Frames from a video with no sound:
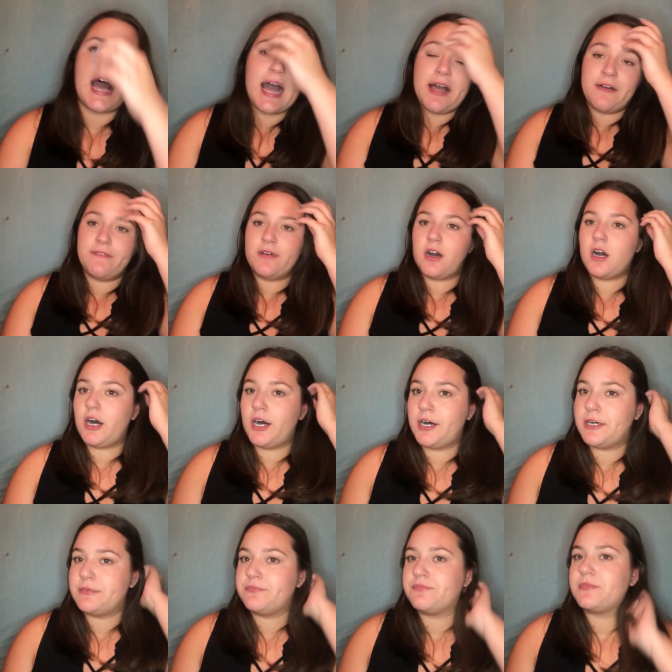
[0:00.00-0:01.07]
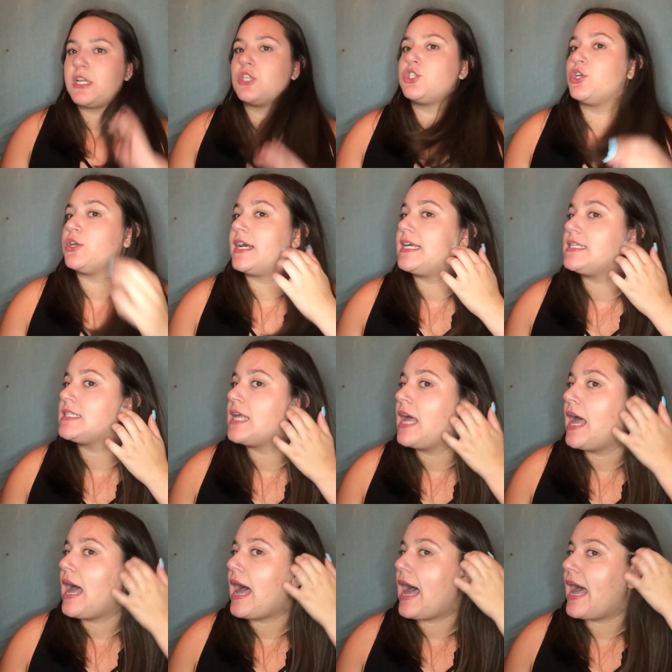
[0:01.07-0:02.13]
I'll show you guys.
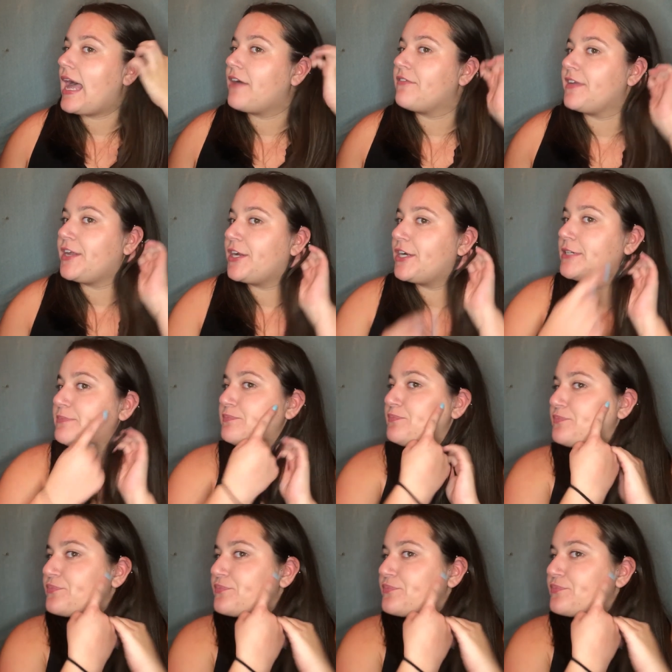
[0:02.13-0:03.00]
I have here